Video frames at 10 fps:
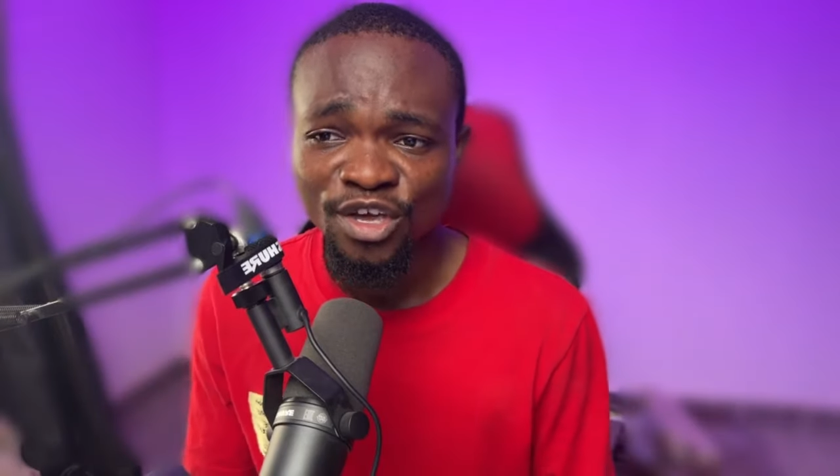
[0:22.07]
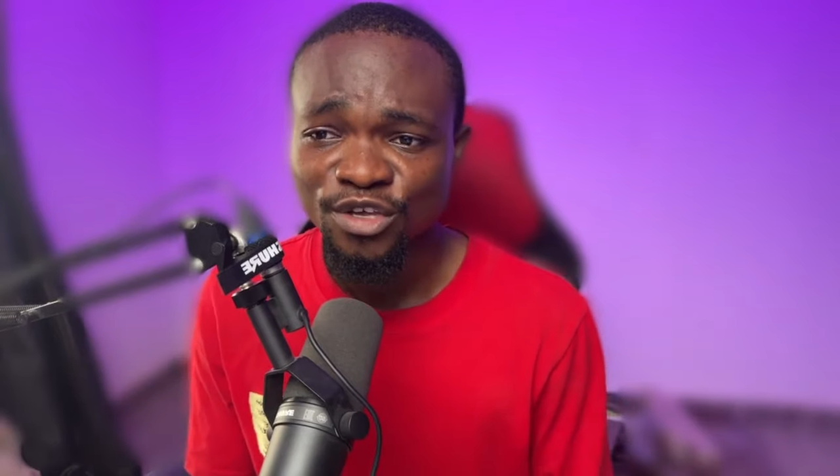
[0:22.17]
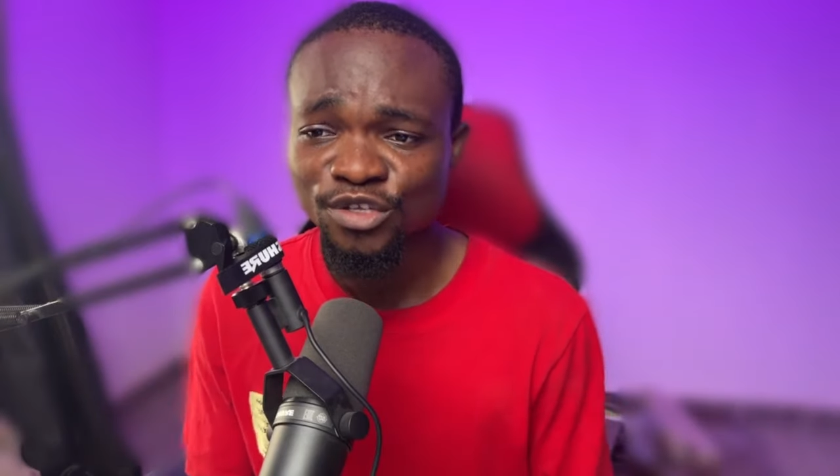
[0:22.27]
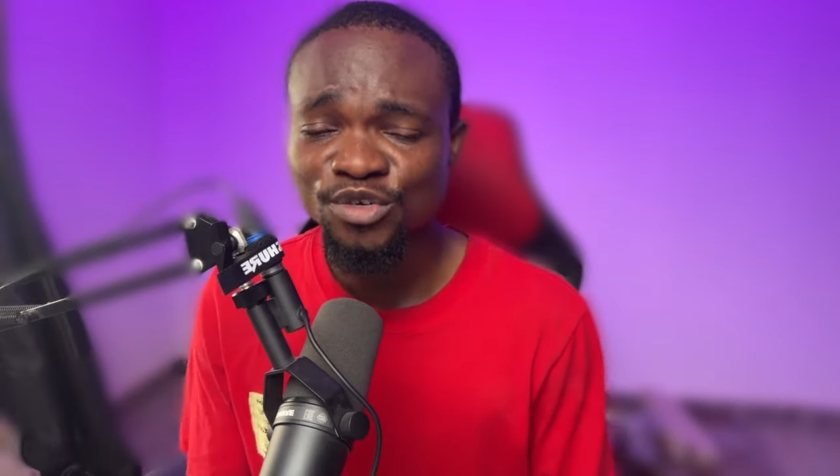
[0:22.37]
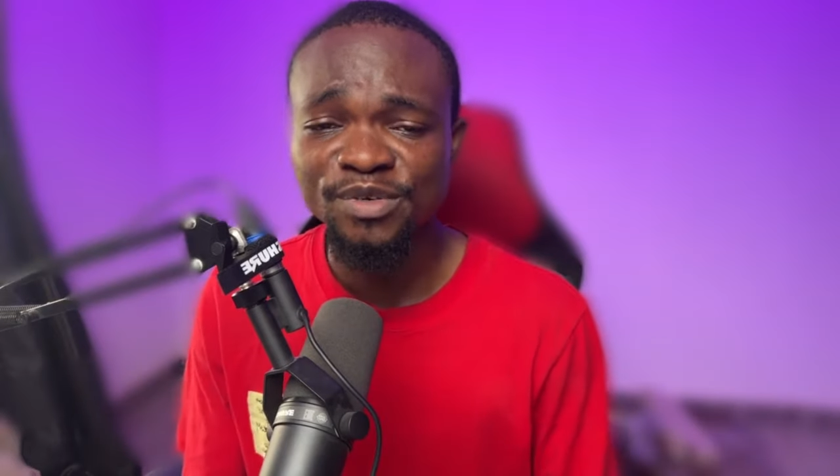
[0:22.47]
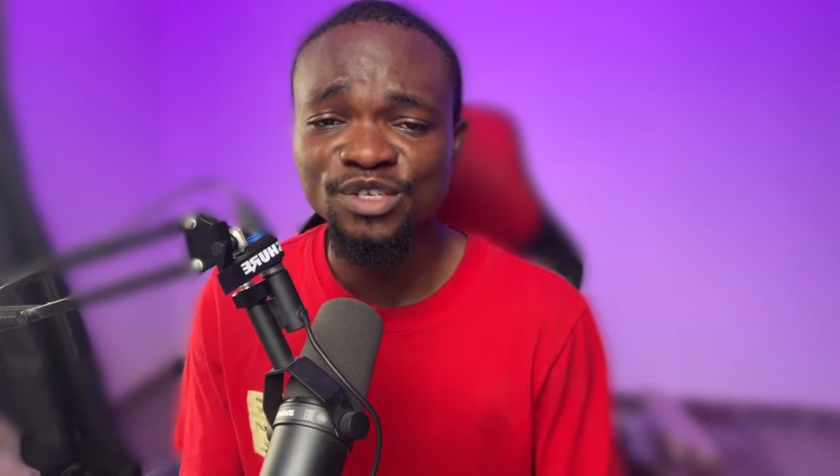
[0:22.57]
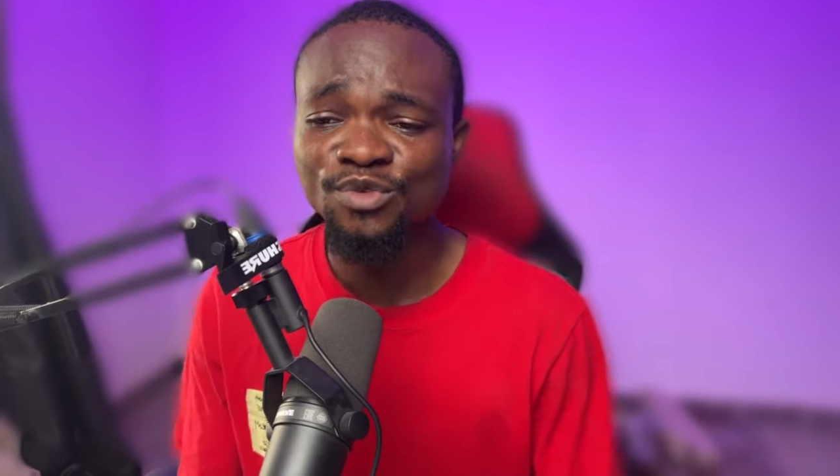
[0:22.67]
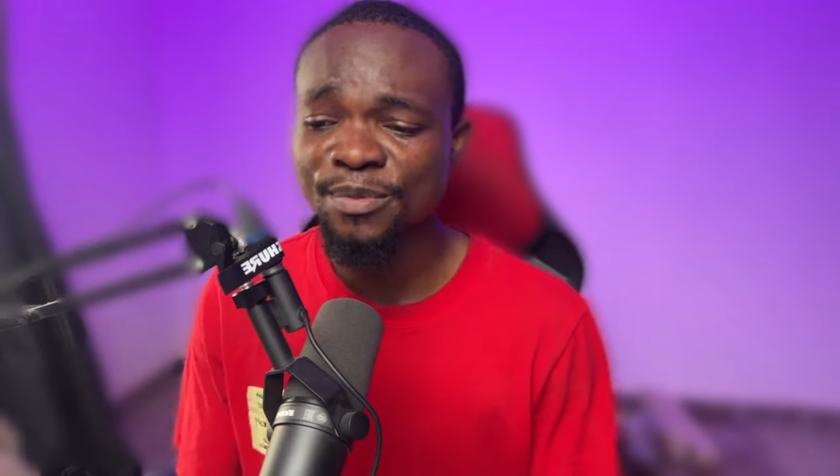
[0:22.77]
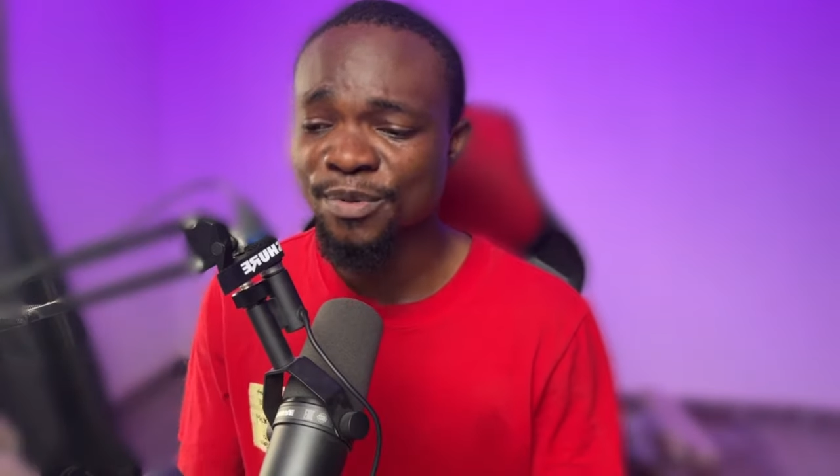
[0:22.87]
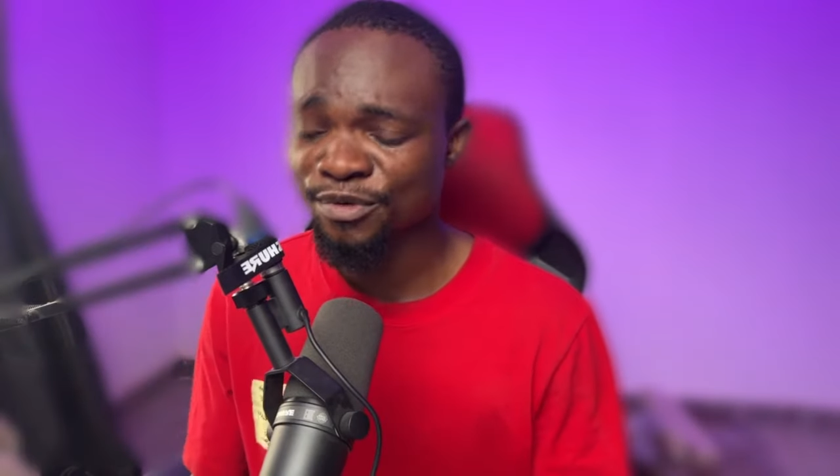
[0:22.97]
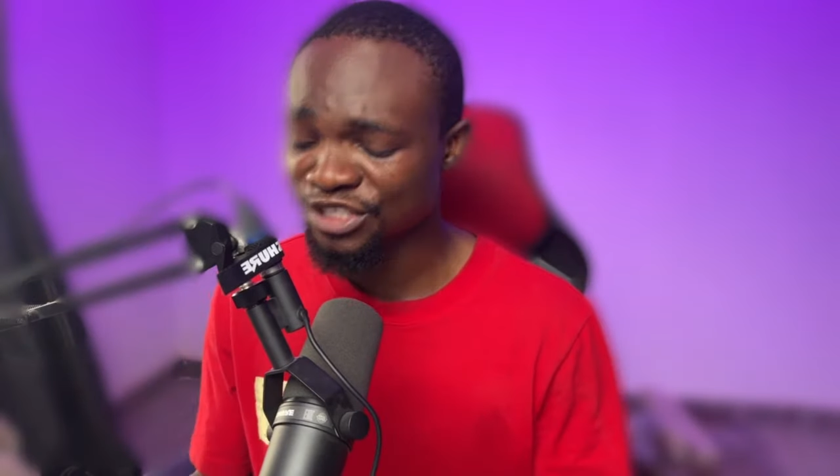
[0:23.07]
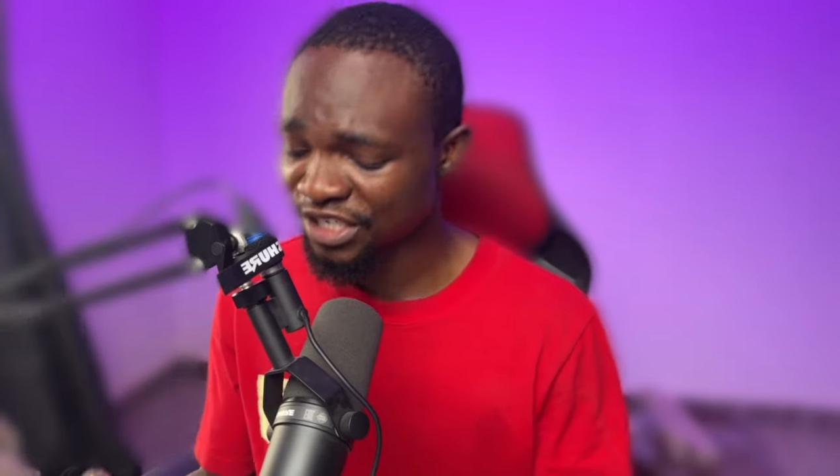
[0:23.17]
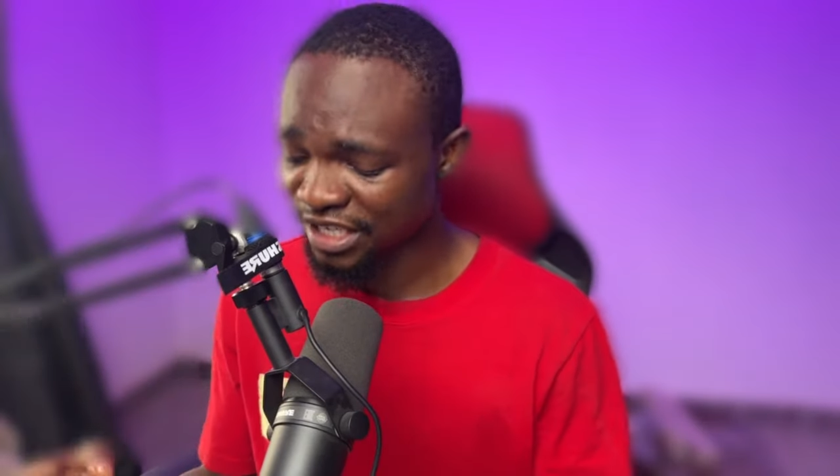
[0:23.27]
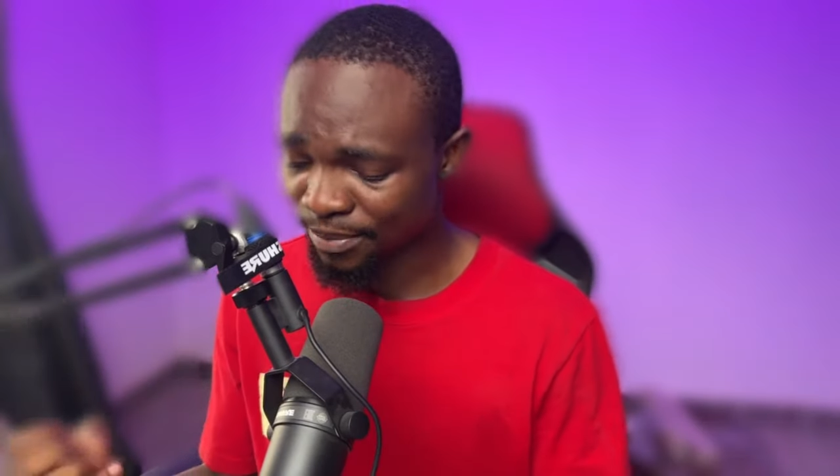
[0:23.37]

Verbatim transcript: YouTube is where people share their